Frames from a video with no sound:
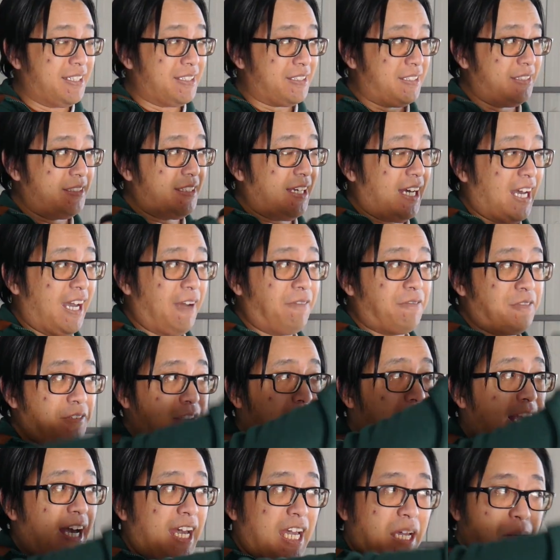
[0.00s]
you have
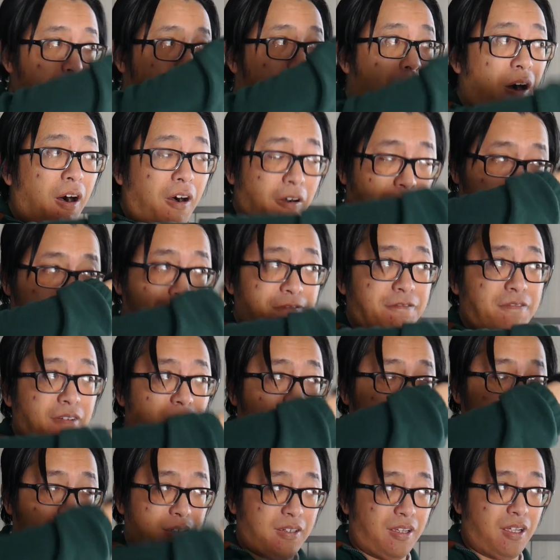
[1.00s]
to aim off
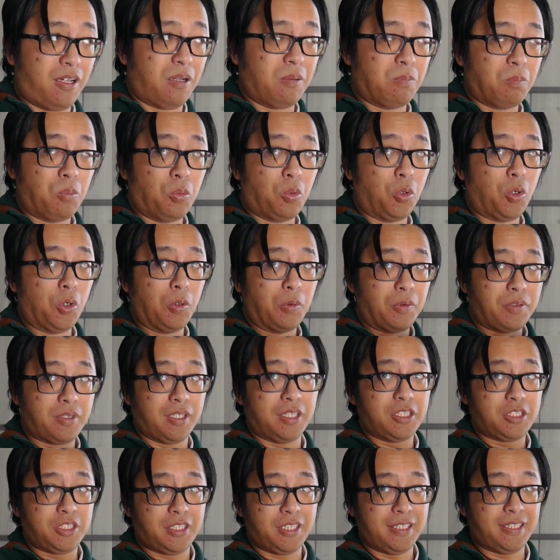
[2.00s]
a lot more with
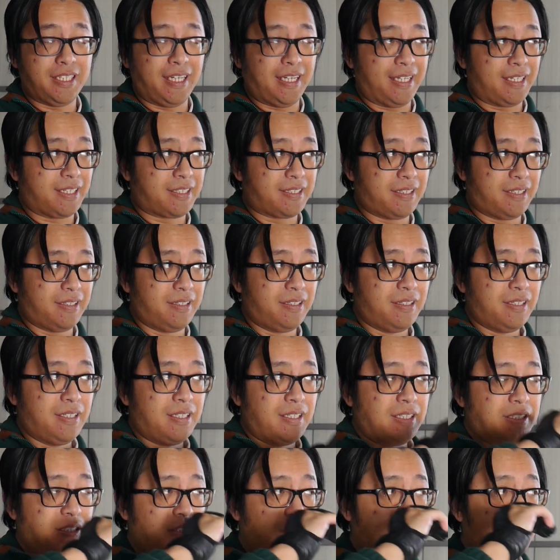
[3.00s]
a chin anchor,
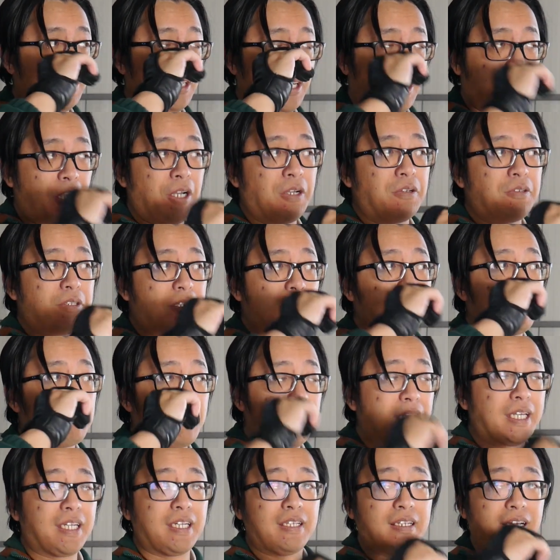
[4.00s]
so you only
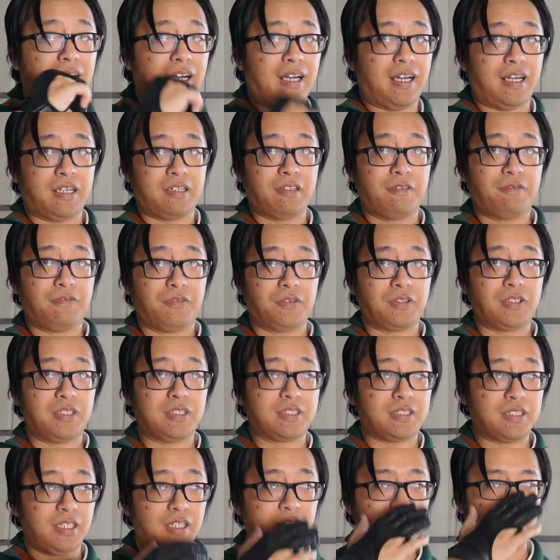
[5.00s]
make it harder for
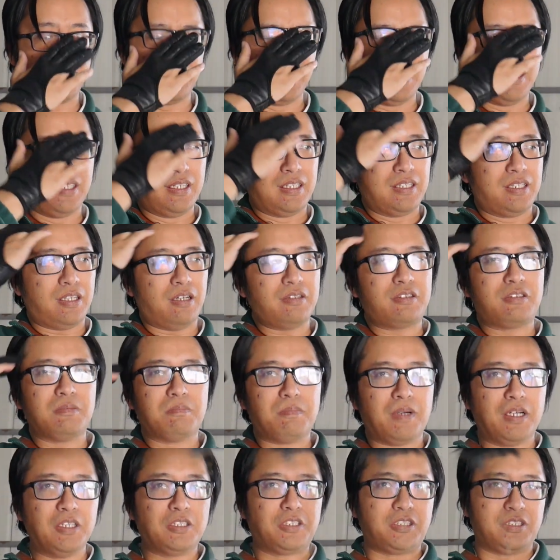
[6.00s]
yourself. Not to
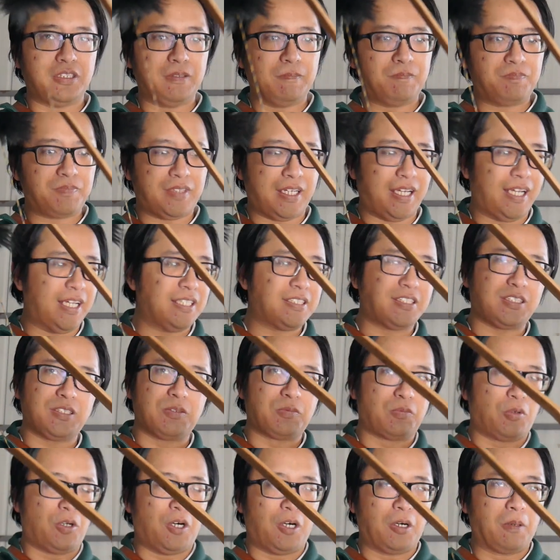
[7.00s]
mention that it's
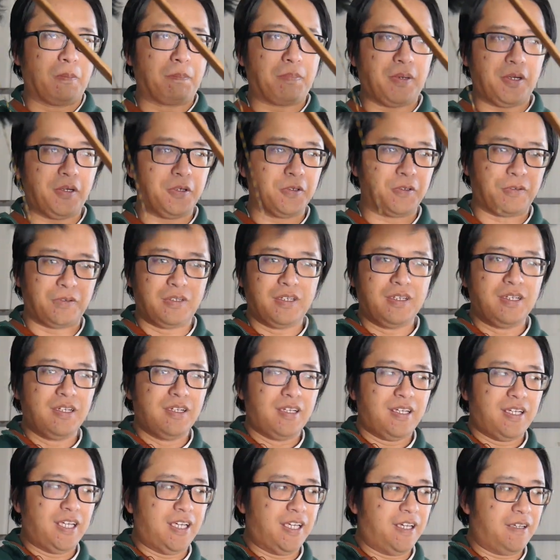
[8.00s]
the wrong bow.
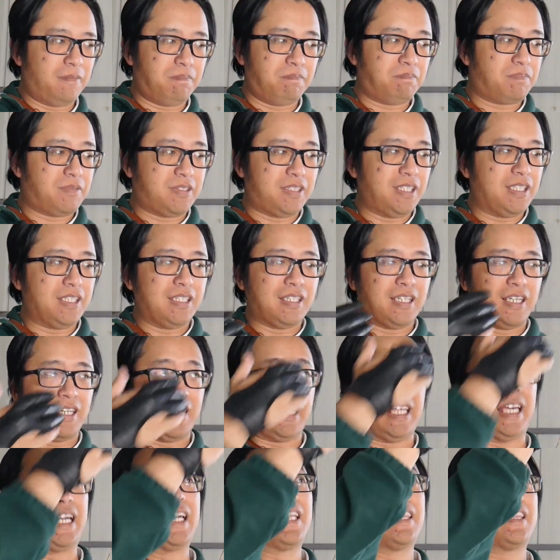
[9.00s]
The
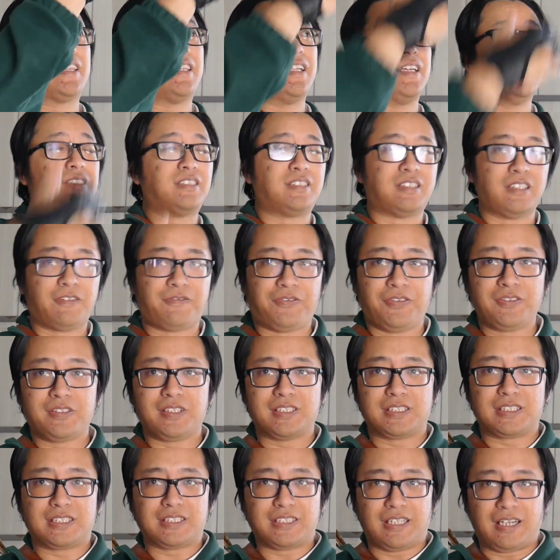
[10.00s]
length is different,
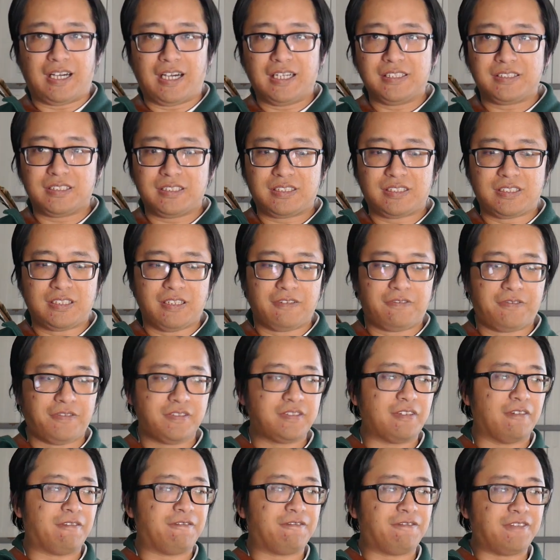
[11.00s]
the size is
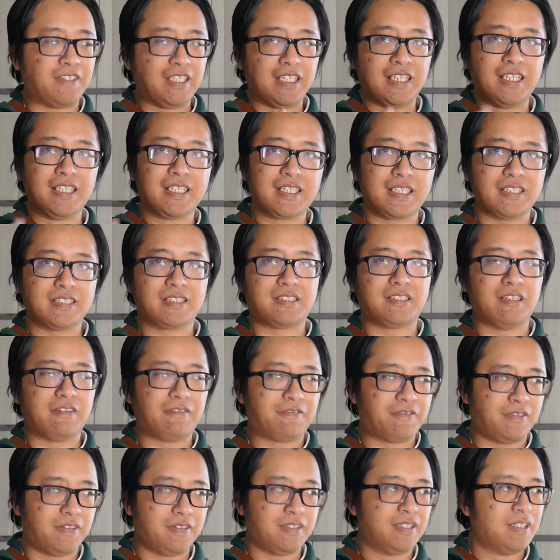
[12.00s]
different, the feeling is
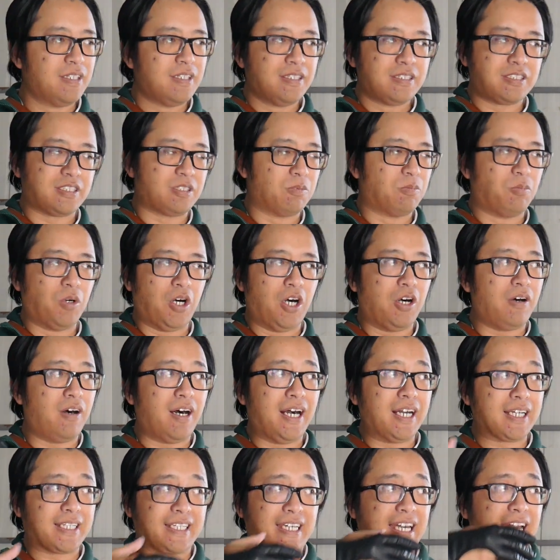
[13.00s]
different. So while
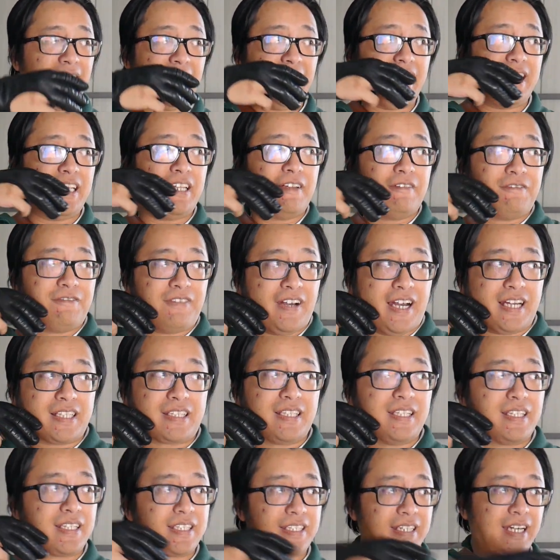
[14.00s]
I can in
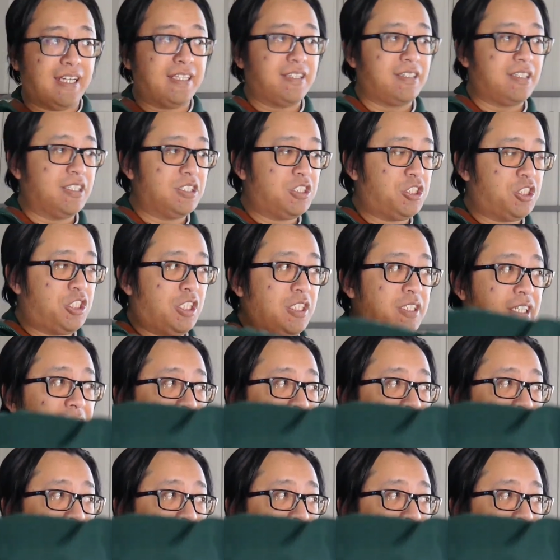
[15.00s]
fact get the chin